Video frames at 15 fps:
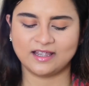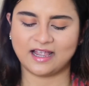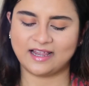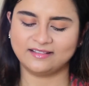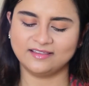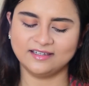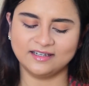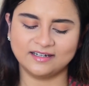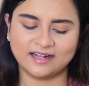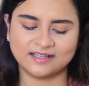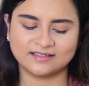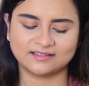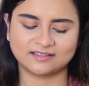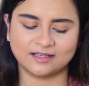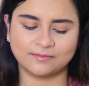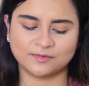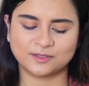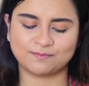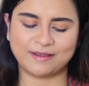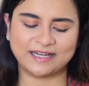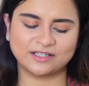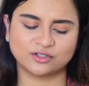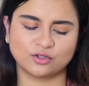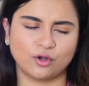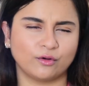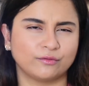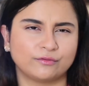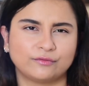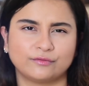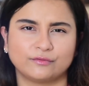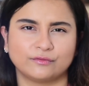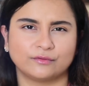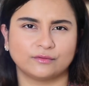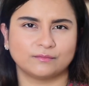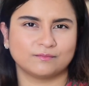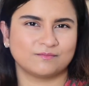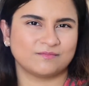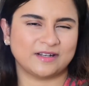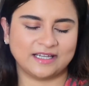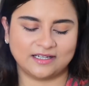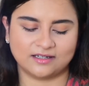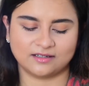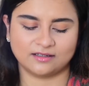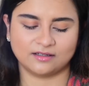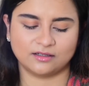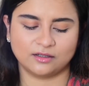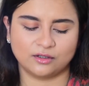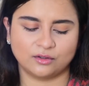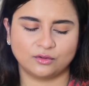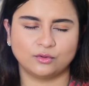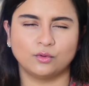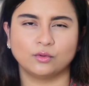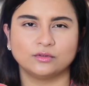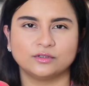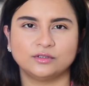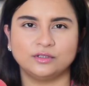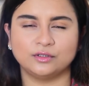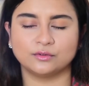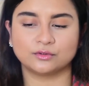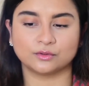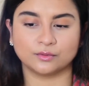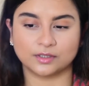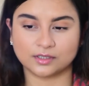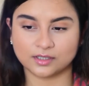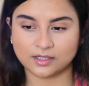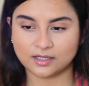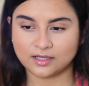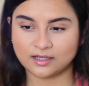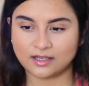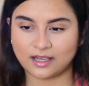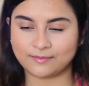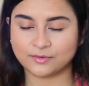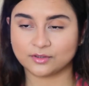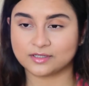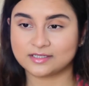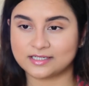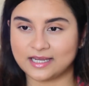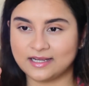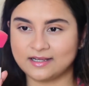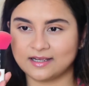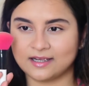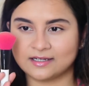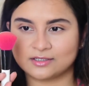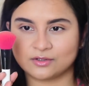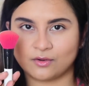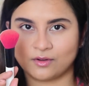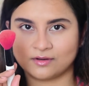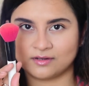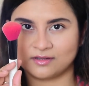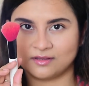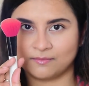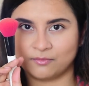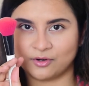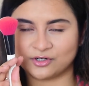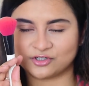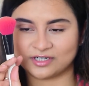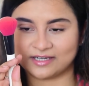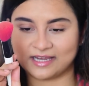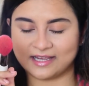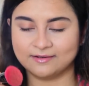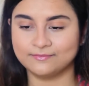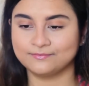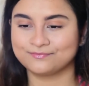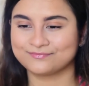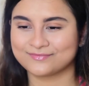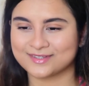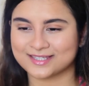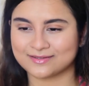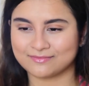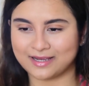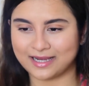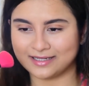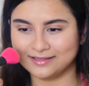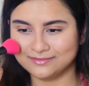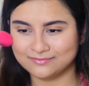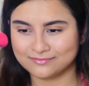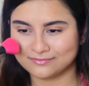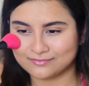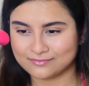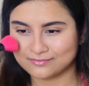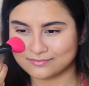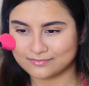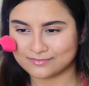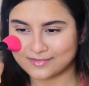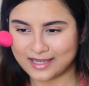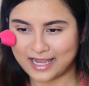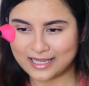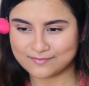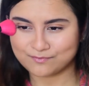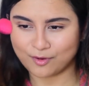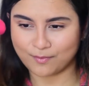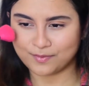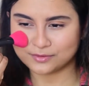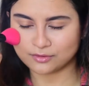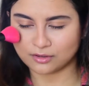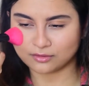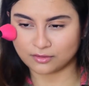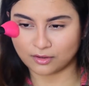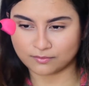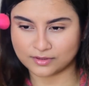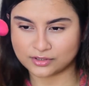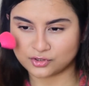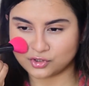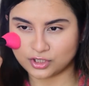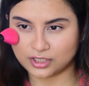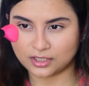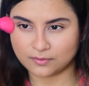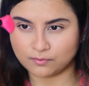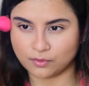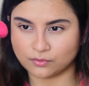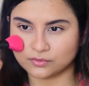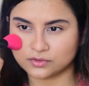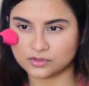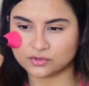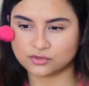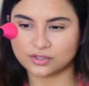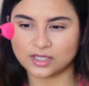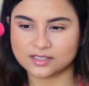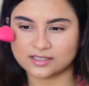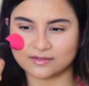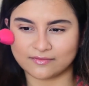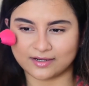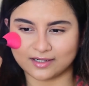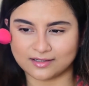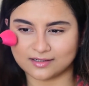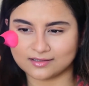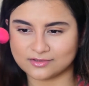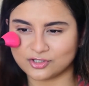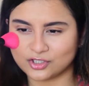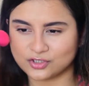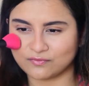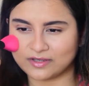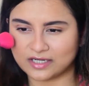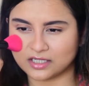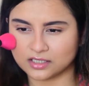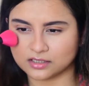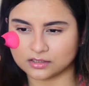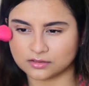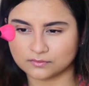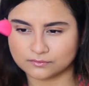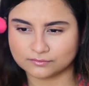I think it has some specks of like golden hue to it. I'm going to take it on the brush again, smile, and pop it on my cheekbones, just very little.